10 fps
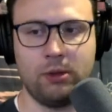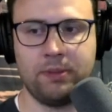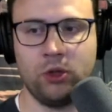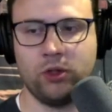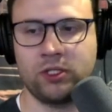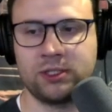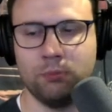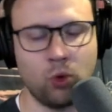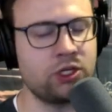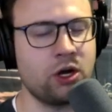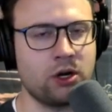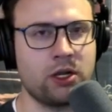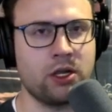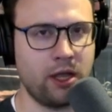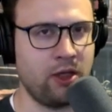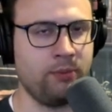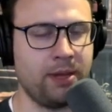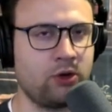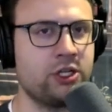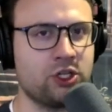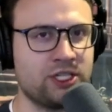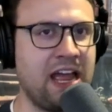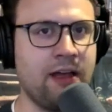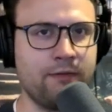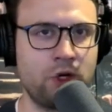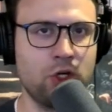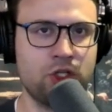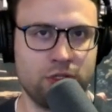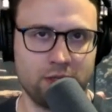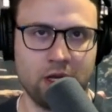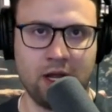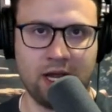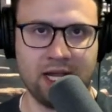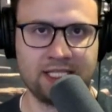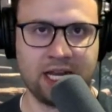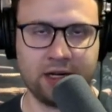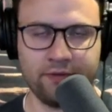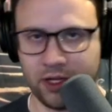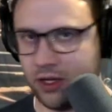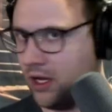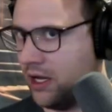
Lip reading: but you'll notice more Dark Element creatures have Curse as kind of a